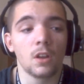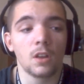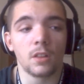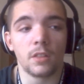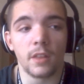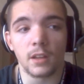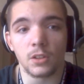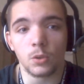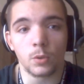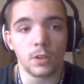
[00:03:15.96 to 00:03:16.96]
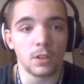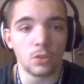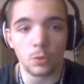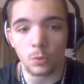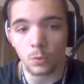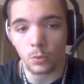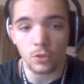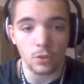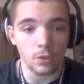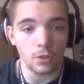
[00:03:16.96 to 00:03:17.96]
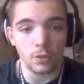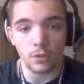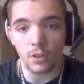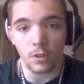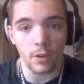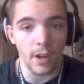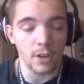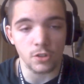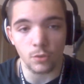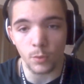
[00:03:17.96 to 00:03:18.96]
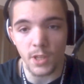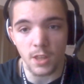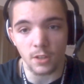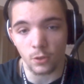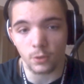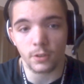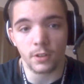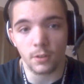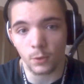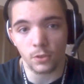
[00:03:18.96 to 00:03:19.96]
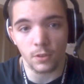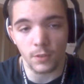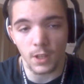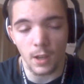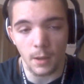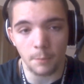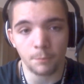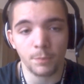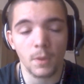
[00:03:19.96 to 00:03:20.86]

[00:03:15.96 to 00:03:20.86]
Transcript: that you can do certain interactions with at certain intervals of the game,